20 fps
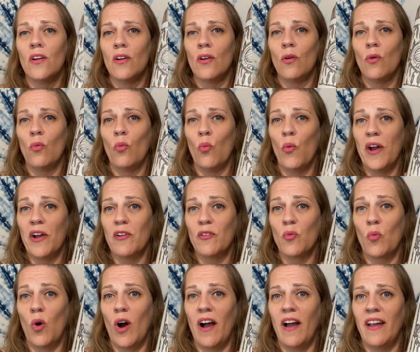weird
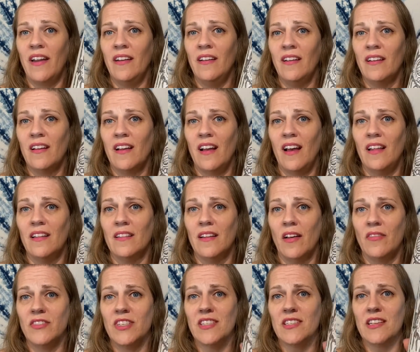wine. I
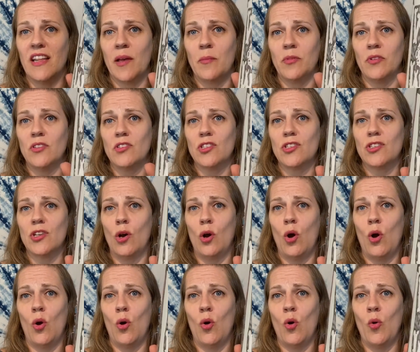love this label
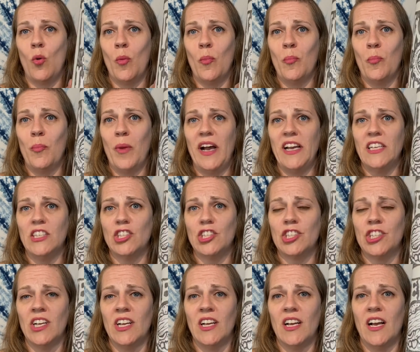so
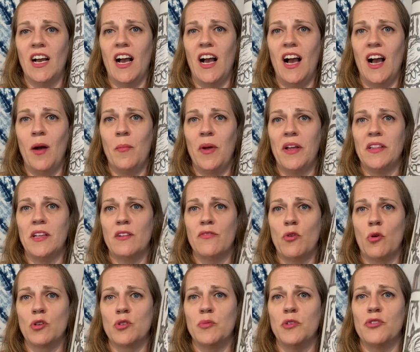much. And then, of
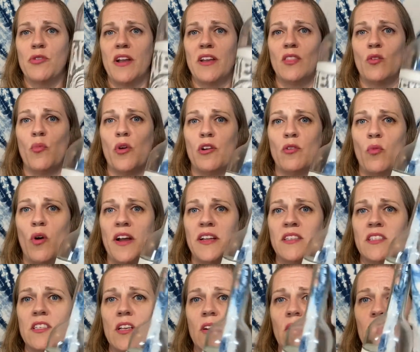course, we drank the weird wine,
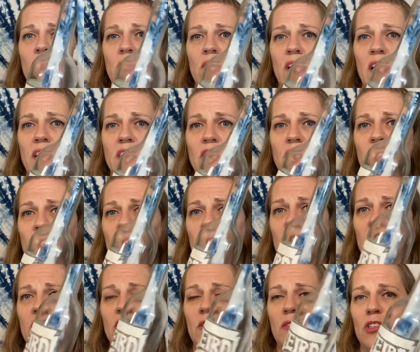so I turned it
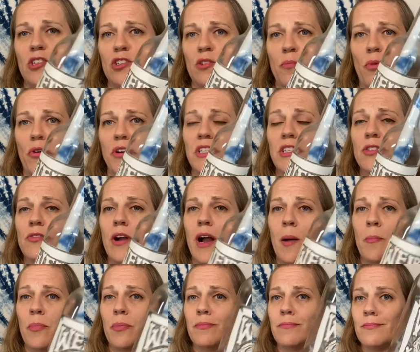into a Shibori
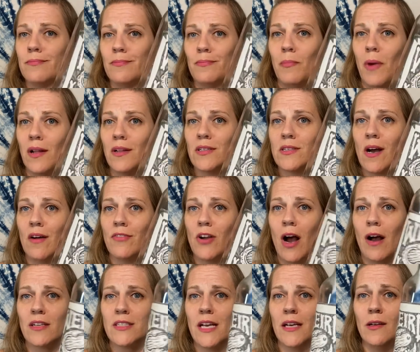Scrap Molotov
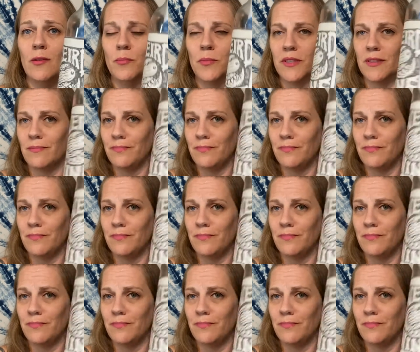cocktail, but